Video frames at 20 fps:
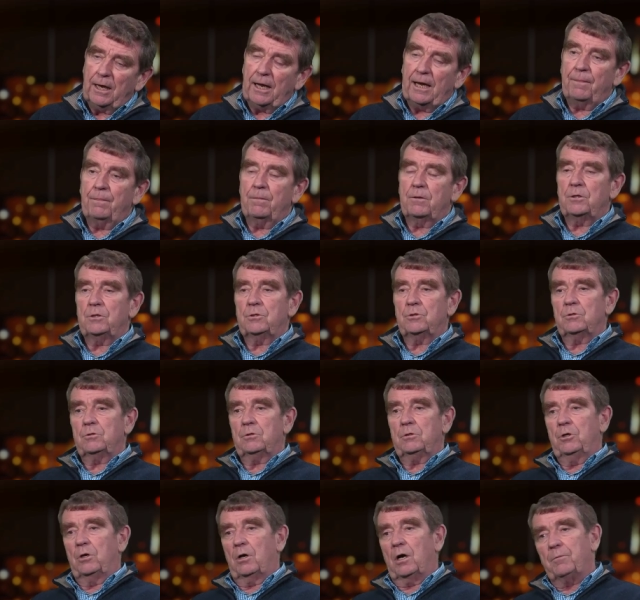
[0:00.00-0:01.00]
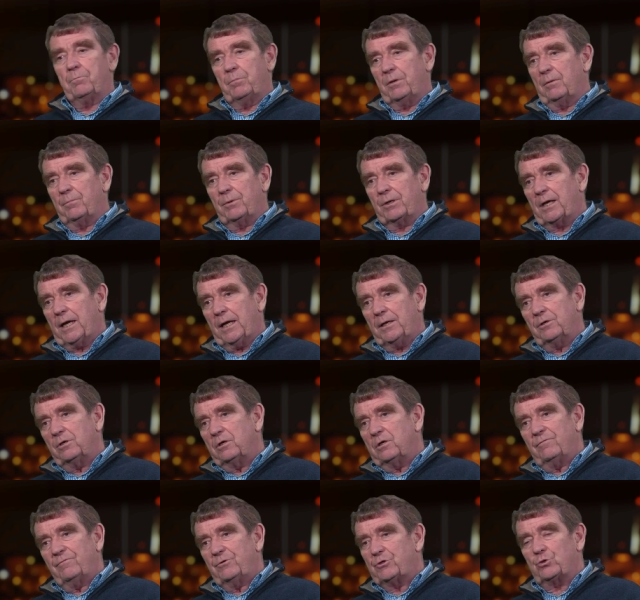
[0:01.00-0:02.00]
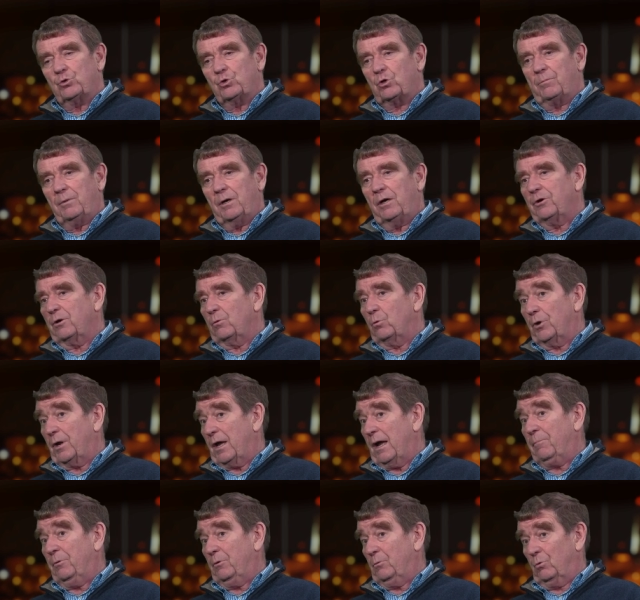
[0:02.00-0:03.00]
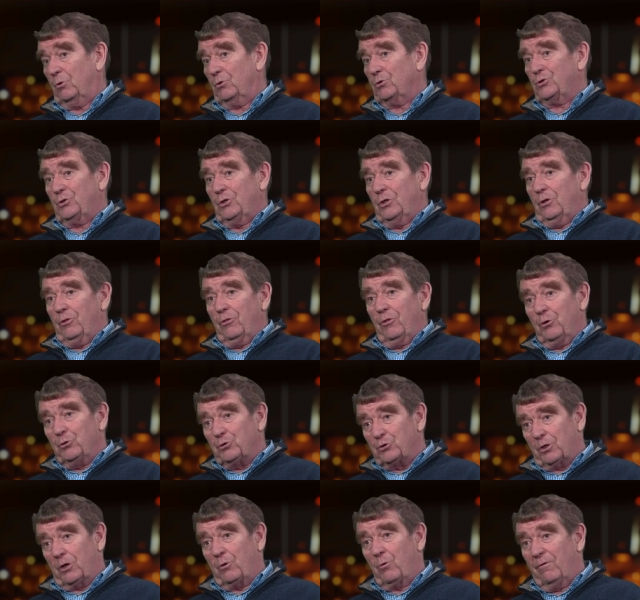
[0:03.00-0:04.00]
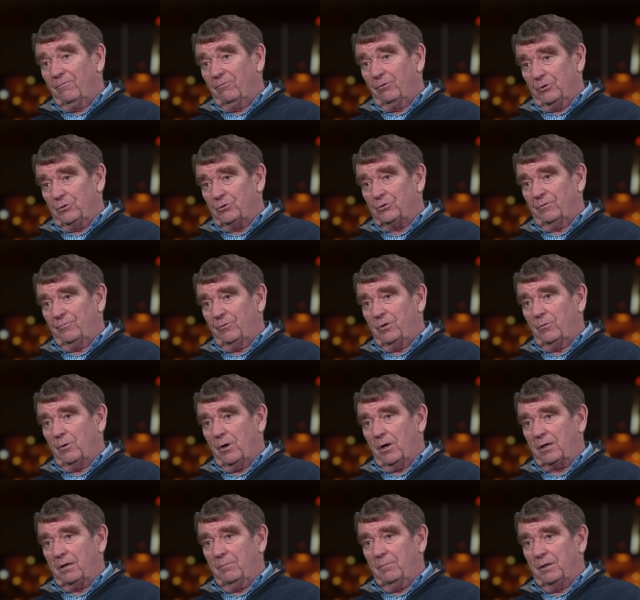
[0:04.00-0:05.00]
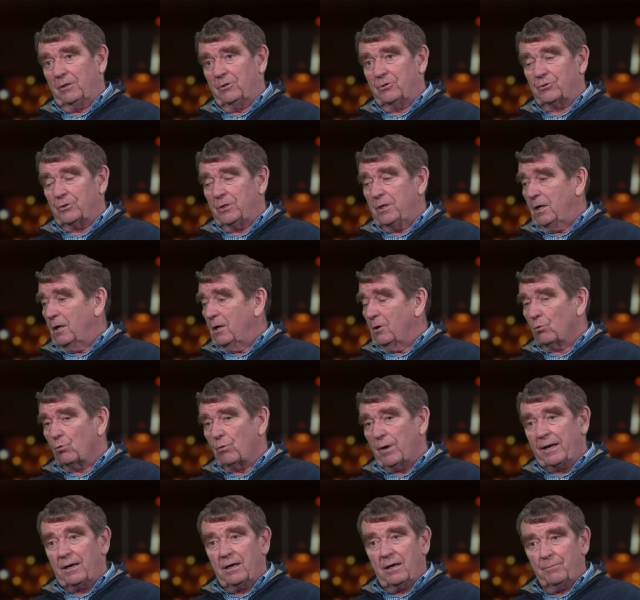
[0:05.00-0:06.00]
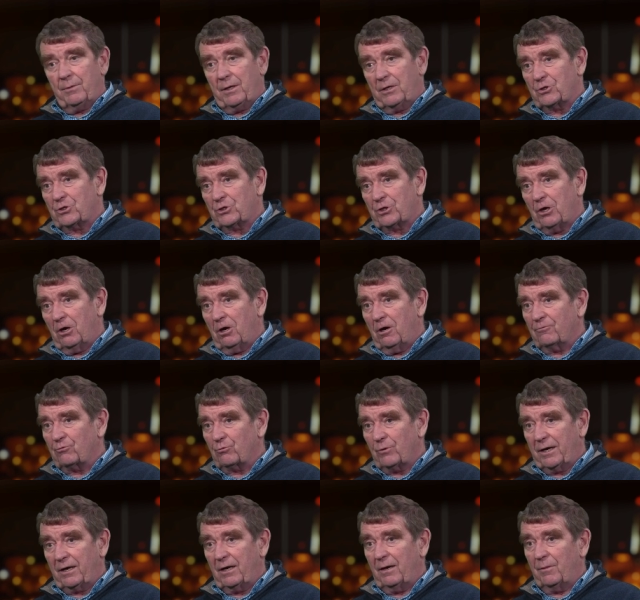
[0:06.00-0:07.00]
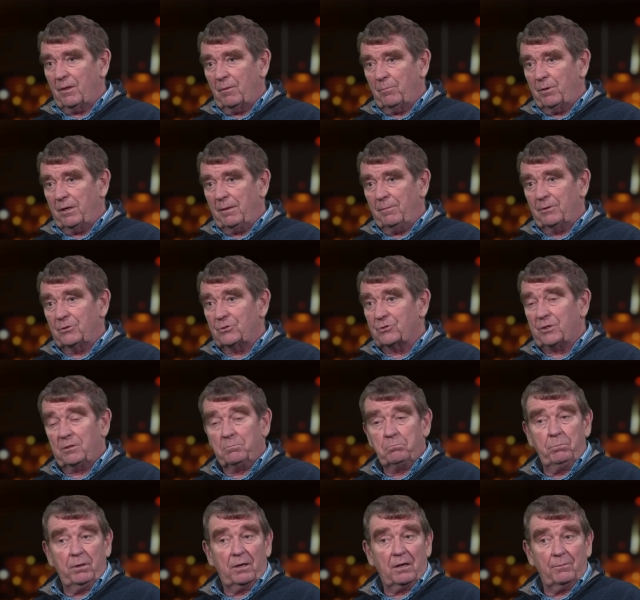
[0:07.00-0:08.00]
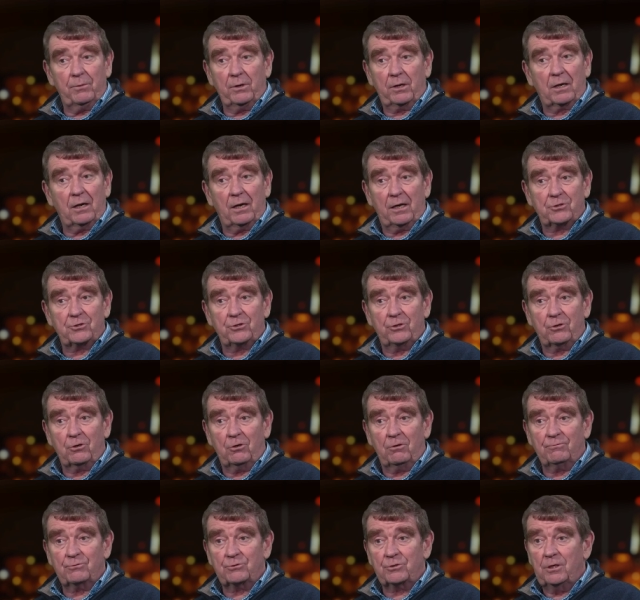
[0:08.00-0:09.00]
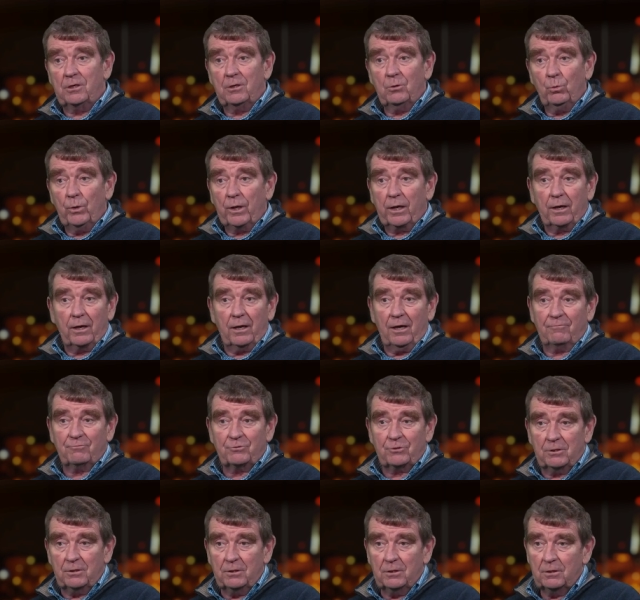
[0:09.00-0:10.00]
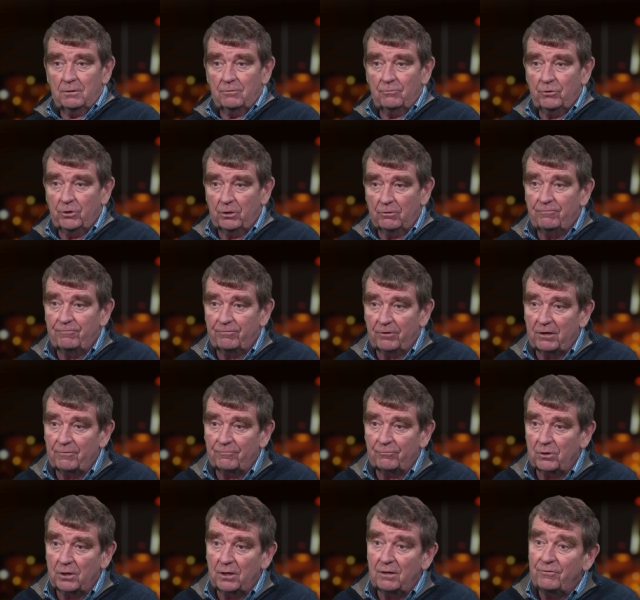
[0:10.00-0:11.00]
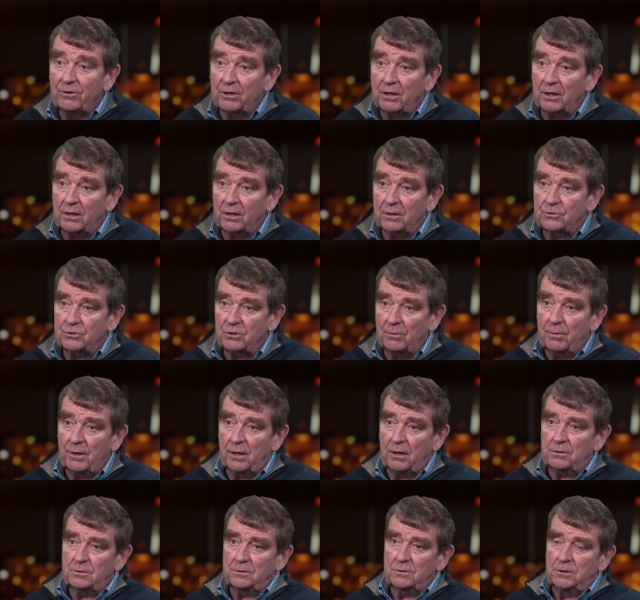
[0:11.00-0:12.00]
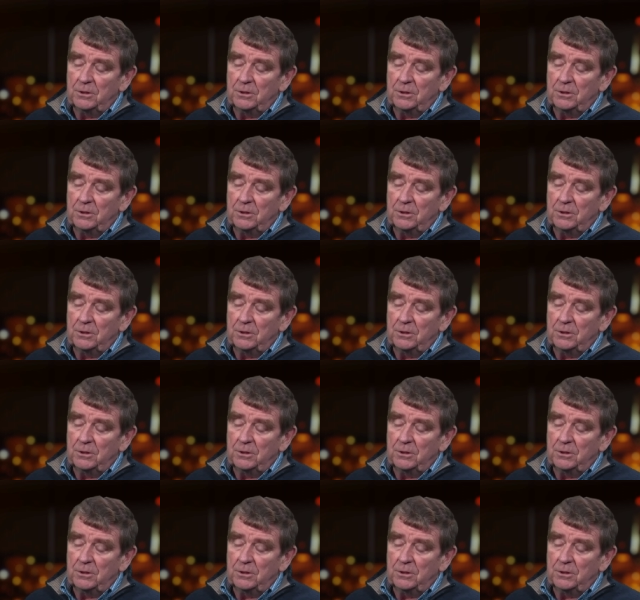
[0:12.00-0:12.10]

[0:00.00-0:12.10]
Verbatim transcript: And the, you know, I'd been a brigade and a divisional commander. What happened was those equivalents of the Iraqi military rang up their staffs, rang up their people and said, pick up your Kalashnikovs, we're going to have to, you know, fight for a living here somehow.